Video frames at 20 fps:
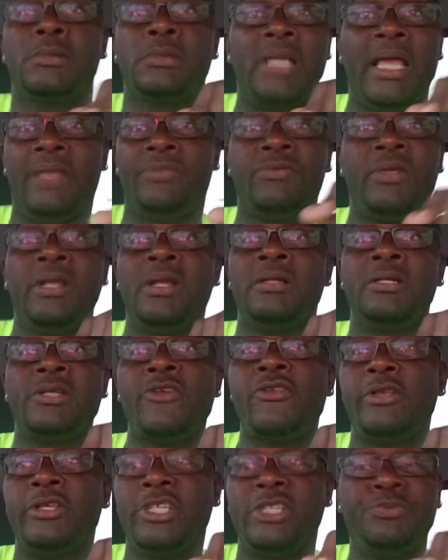That
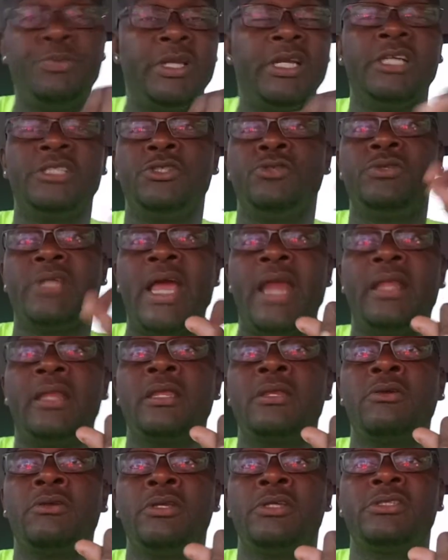thing, just because you tatted
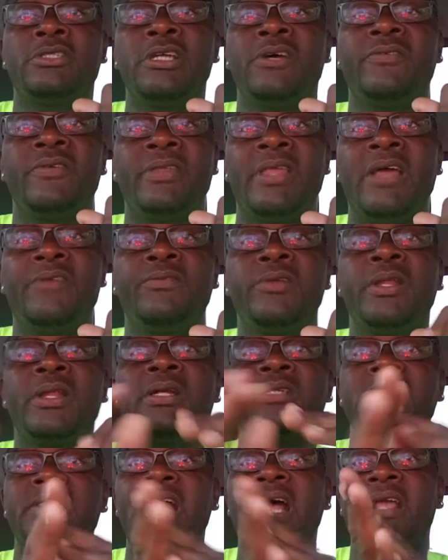it on yourself, it definitely
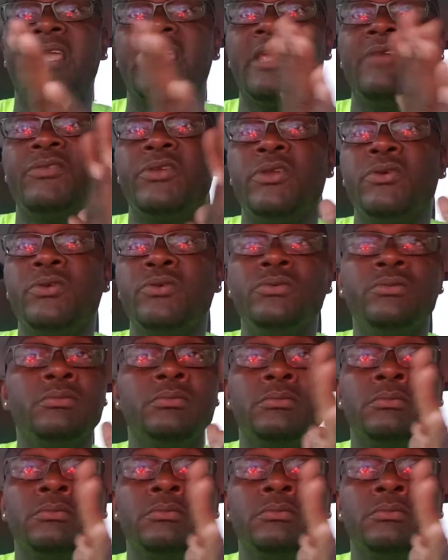does not give you,